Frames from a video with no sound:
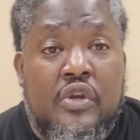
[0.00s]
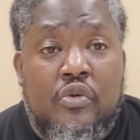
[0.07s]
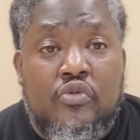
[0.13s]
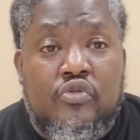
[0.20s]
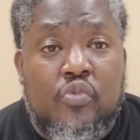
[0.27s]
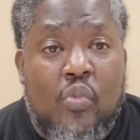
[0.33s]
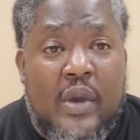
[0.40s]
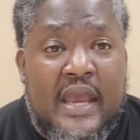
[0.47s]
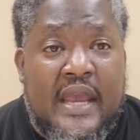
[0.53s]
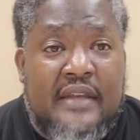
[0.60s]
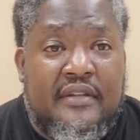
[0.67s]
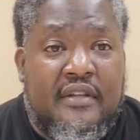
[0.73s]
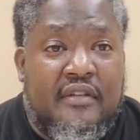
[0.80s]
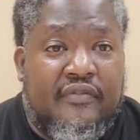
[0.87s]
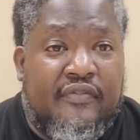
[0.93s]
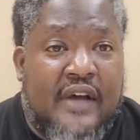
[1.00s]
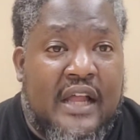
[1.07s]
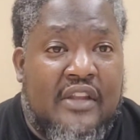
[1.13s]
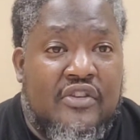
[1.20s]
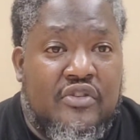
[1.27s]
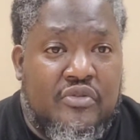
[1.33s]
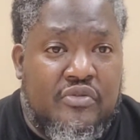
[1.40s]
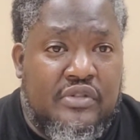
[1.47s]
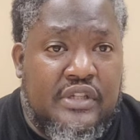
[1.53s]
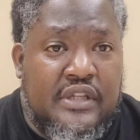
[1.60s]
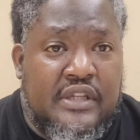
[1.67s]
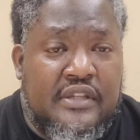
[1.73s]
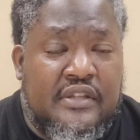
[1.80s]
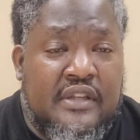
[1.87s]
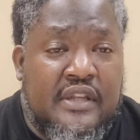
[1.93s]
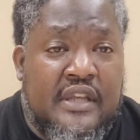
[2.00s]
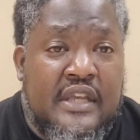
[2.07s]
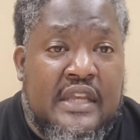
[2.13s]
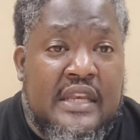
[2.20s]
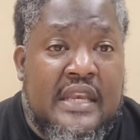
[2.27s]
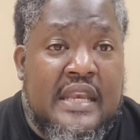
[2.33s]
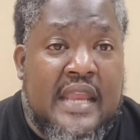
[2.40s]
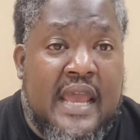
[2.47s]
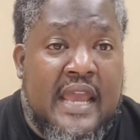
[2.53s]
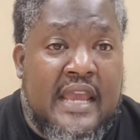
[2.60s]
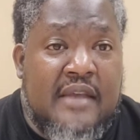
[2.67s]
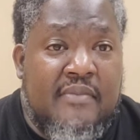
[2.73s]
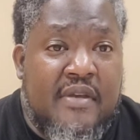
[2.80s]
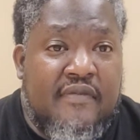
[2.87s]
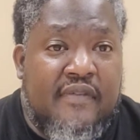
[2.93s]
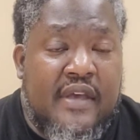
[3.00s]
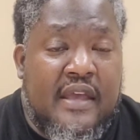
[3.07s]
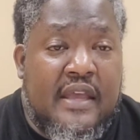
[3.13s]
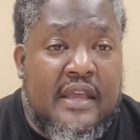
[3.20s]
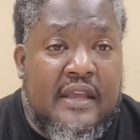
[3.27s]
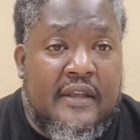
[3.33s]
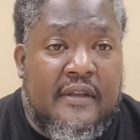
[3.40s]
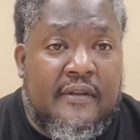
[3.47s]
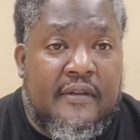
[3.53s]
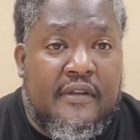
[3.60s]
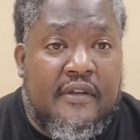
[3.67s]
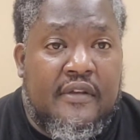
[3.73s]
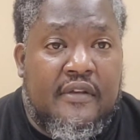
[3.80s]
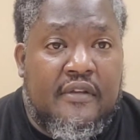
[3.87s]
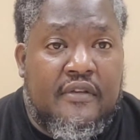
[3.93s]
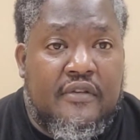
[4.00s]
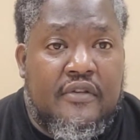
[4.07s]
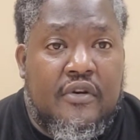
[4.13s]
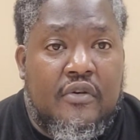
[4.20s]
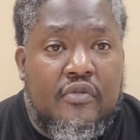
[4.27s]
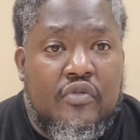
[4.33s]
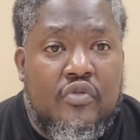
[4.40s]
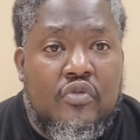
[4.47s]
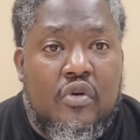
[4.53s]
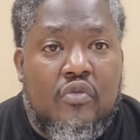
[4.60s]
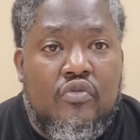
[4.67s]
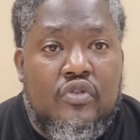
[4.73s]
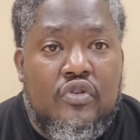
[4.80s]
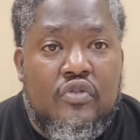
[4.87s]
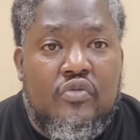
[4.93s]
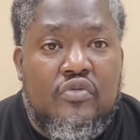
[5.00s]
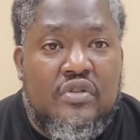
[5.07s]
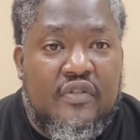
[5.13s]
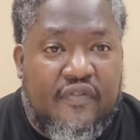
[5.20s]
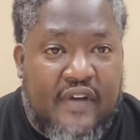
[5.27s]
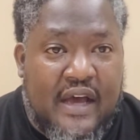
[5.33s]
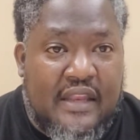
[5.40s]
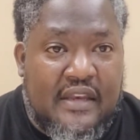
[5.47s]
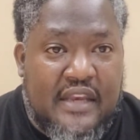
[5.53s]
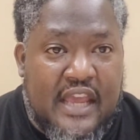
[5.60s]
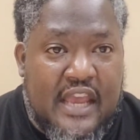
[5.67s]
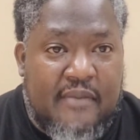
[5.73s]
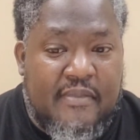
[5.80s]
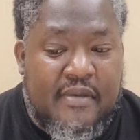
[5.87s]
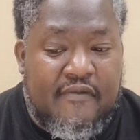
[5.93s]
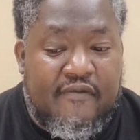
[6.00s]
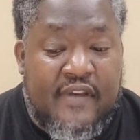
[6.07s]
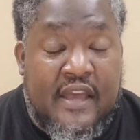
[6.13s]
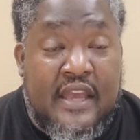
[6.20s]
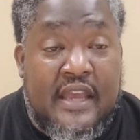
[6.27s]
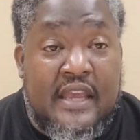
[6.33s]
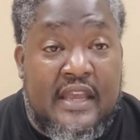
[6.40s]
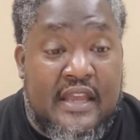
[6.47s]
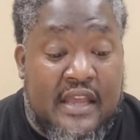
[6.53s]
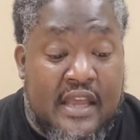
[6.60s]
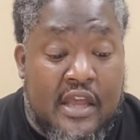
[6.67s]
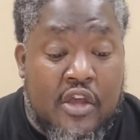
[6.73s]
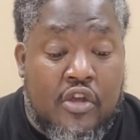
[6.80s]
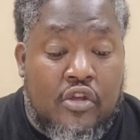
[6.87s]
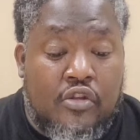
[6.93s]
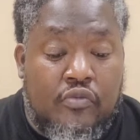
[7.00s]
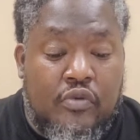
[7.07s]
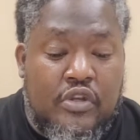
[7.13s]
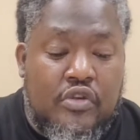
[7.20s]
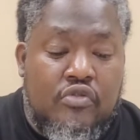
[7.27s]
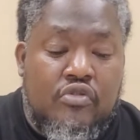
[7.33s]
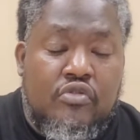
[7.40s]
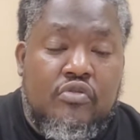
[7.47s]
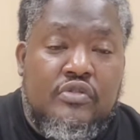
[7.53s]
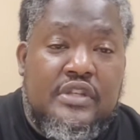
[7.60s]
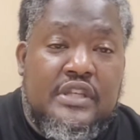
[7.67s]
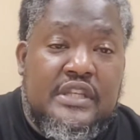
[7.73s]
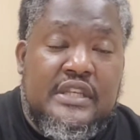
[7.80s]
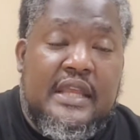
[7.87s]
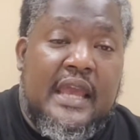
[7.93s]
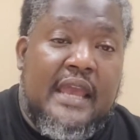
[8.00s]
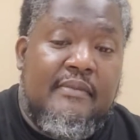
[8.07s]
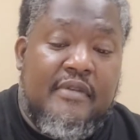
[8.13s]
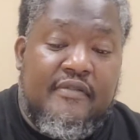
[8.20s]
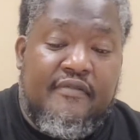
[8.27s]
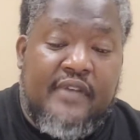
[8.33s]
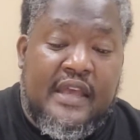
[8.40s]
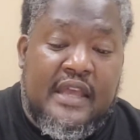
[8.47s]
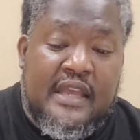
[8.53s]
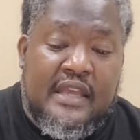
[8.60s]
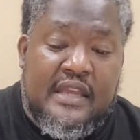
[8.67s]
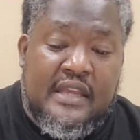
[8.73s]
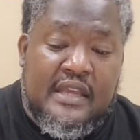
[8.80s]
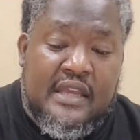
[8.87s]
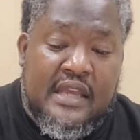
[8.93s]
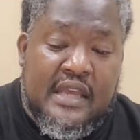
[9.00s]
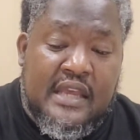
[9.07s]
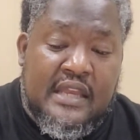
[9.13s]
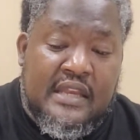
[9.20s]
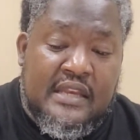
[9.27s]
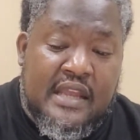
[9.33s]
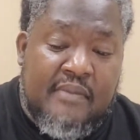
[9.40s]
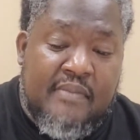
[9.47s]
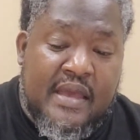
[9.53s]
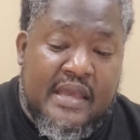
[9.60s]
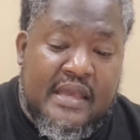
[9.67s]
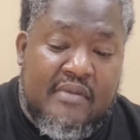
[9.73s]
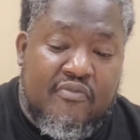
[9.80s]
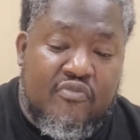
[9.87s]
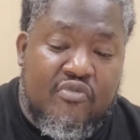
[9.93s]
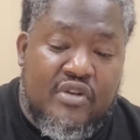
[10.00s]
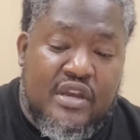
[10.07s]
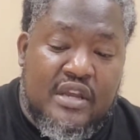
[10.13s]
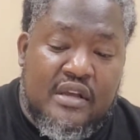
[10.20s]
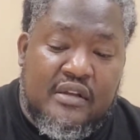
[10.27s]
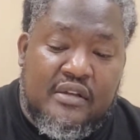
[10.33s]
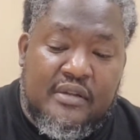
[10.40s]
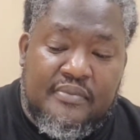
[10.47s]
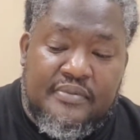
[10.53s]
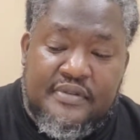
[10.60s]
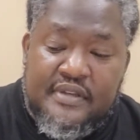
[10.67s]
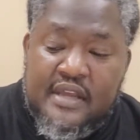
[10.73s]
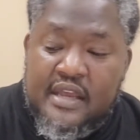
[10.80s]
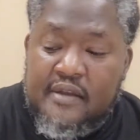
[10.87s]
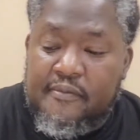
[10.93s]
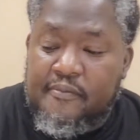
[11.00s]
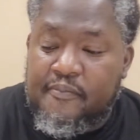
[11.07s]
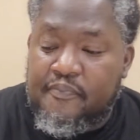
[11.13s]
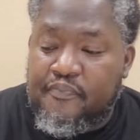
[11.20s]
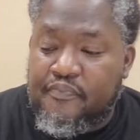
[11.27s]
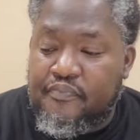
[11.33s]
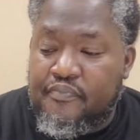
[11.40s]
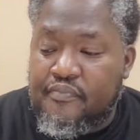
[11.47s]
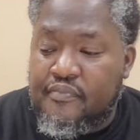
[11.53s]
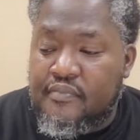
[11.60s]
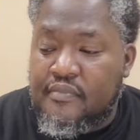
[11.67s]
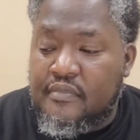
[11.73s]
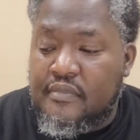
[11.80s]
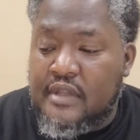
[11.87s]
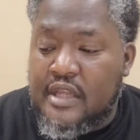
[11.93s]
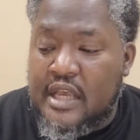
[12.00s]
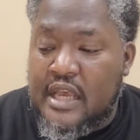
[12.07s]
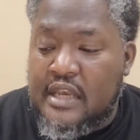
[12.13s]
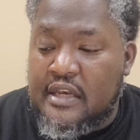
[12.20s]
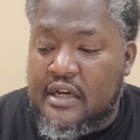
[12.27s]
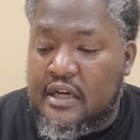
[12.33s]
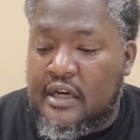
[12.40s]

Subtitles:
swearing to the Father, using his name in vain. So you don't use the Father's name in vain. Because when you use his name in vain, that make him real upset. And